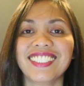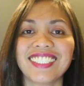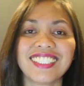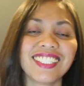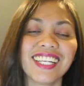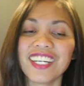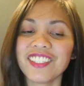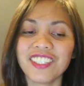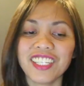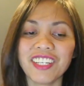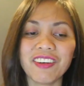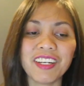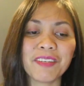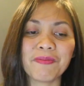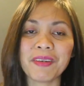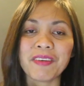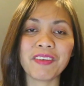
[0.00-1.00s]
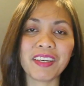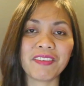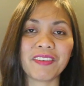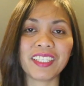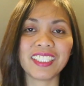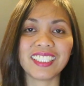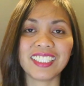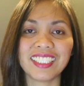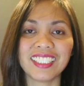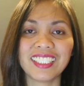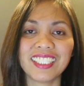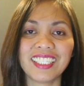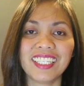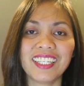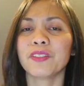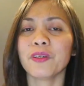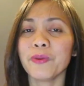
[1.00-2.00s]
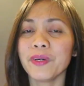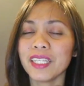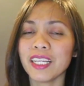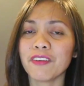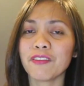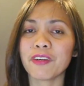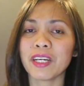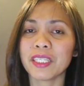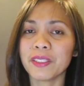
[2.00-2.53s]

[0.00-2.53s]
It's actually one of my favorite. So whenever